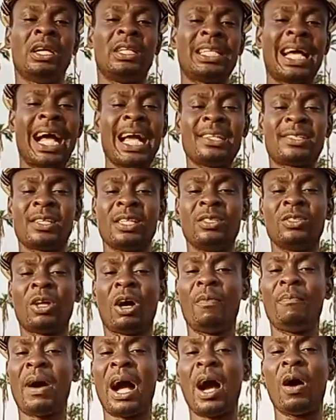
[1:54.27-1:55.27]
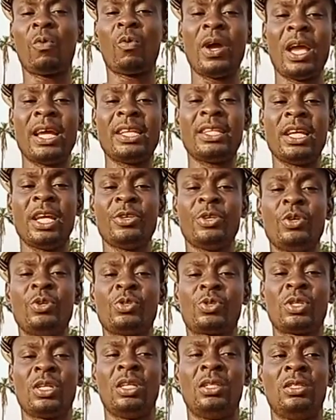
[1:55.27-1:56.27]
That is the normal way they
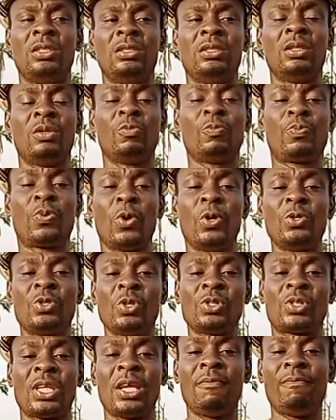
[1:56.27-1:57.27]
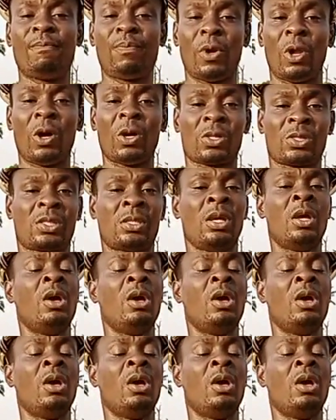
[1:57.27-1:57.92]
use in producing blocks.